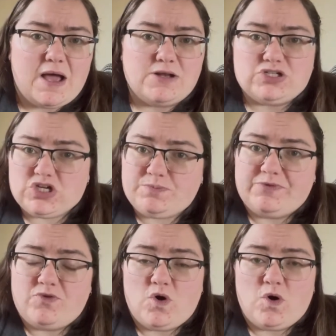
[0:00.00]
just
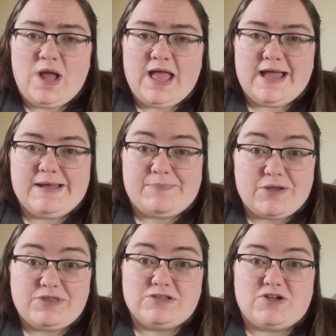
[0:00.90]
before both those